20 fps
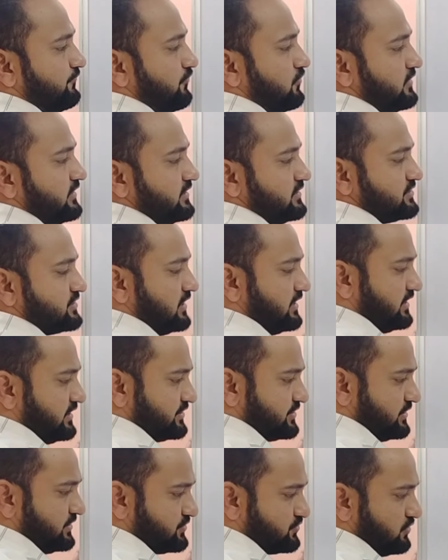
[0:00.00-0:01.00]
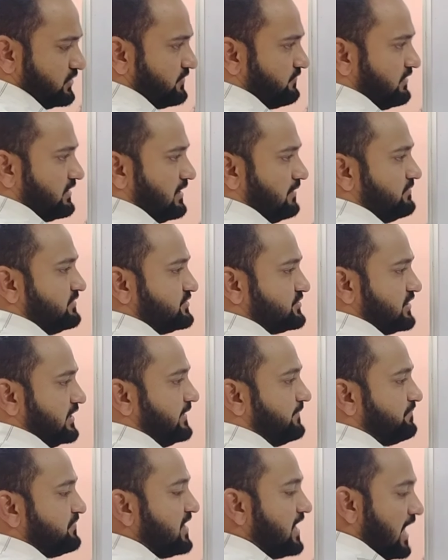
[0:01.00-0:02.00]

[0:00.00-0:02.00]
to 4. Yes, condition is true, it will come inside.